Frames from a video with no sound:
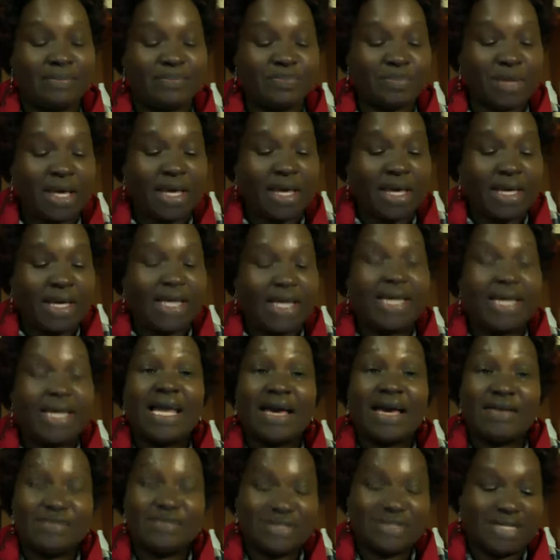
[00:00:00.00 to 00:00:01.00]

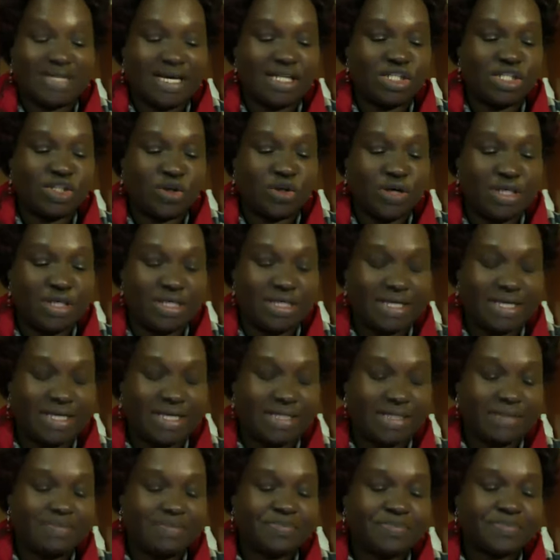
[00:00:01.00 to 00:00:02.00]
lifestyle choices.
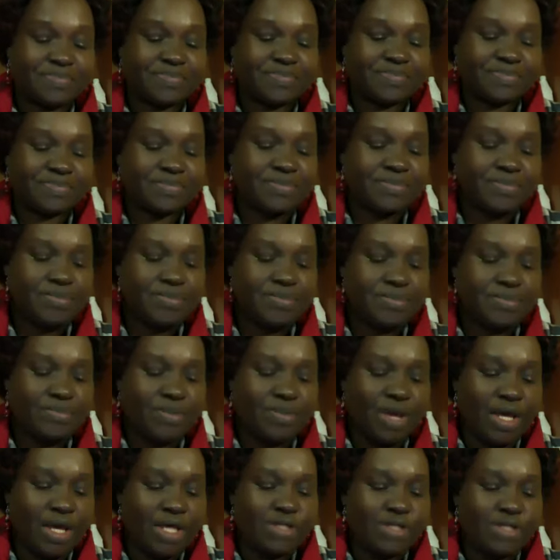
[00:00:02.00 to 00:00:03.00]

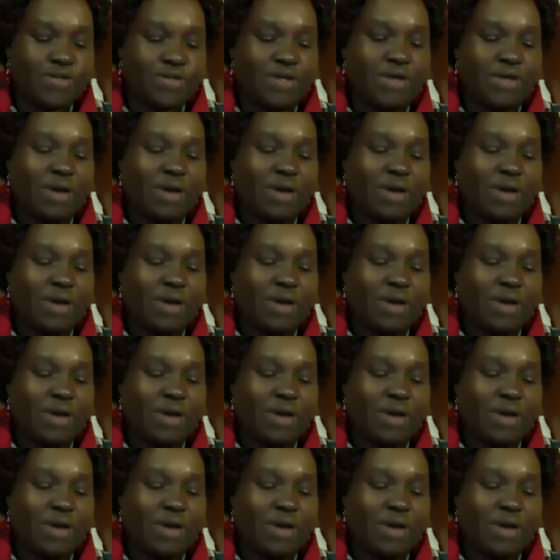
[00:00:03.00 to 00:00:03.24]
So